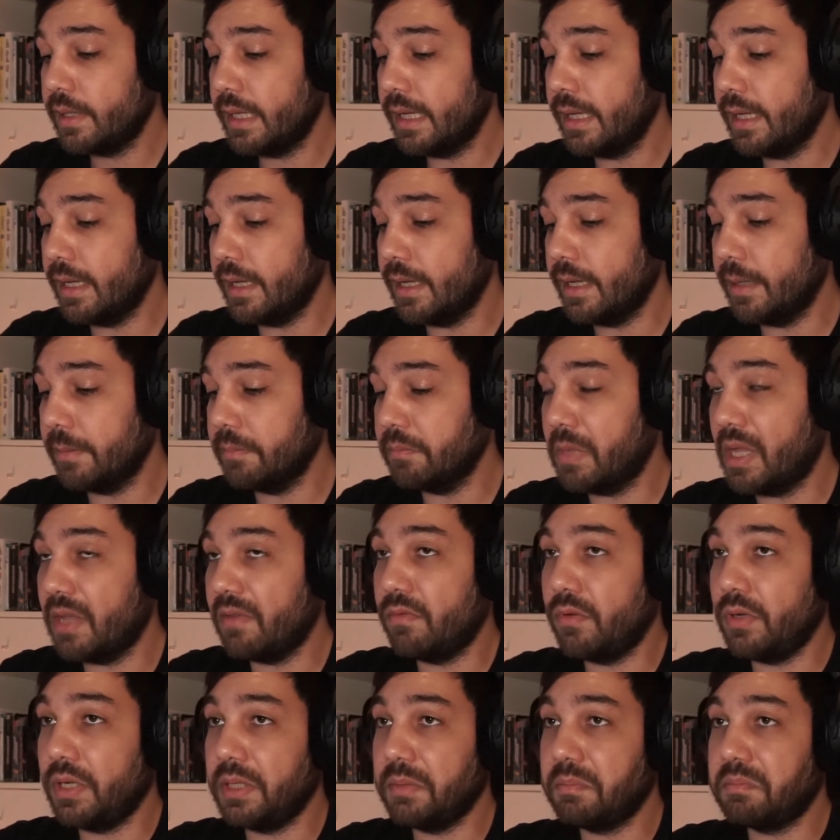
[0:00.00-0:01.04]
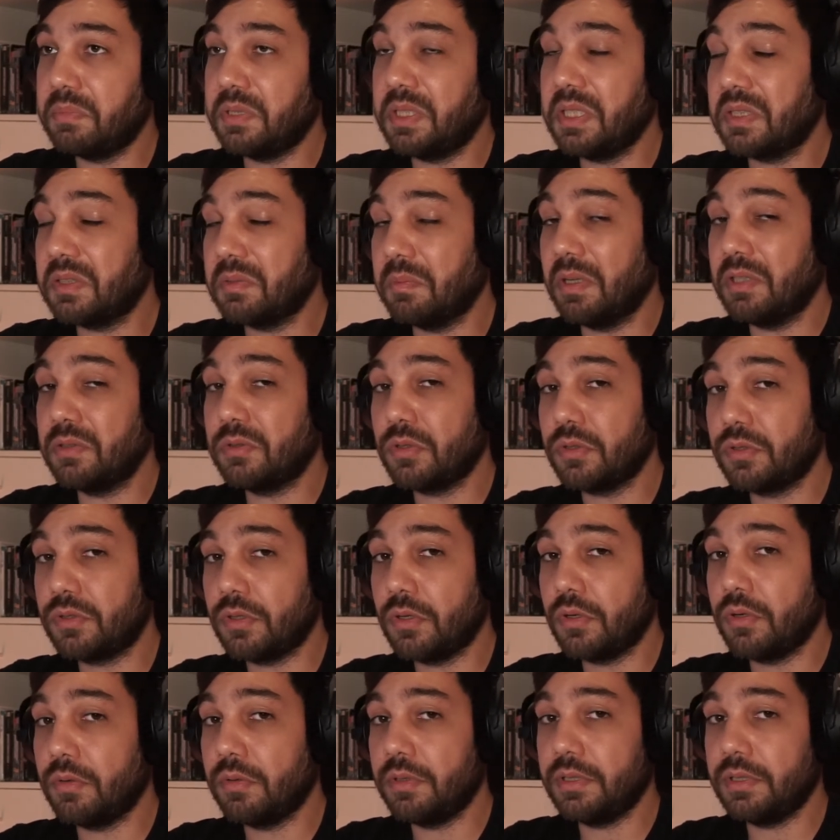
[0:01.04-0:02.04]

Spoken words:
Every 6 months or so,